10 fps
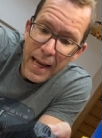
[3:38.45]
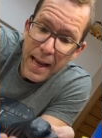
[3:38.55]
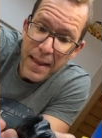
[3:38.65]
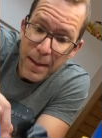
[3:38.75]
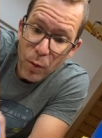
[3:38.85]

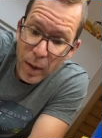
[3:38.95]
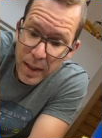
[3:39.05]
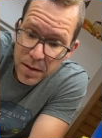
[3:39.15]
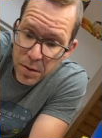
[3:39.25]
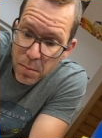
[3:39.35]
and then I'm going
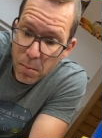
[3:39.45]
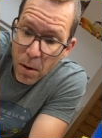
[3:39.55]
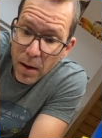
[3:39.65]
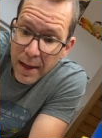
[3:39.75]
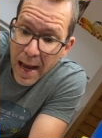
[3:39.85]
to
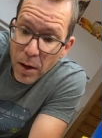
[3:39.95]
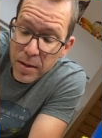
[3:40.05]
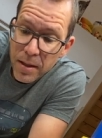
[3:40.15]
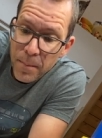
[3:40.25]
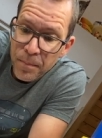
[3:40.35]
mark
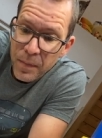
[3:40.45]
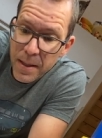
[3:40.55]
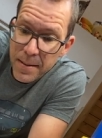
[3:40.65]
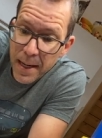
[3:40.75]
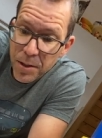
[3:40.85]
out the
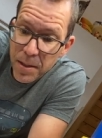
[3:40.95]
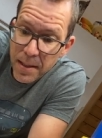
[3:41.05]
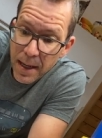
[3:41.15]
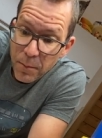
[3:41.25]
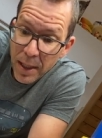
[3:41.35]
sections that
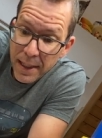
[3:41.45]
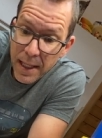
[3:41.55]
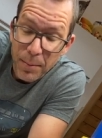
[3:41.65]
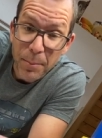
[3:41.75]
I want to keep.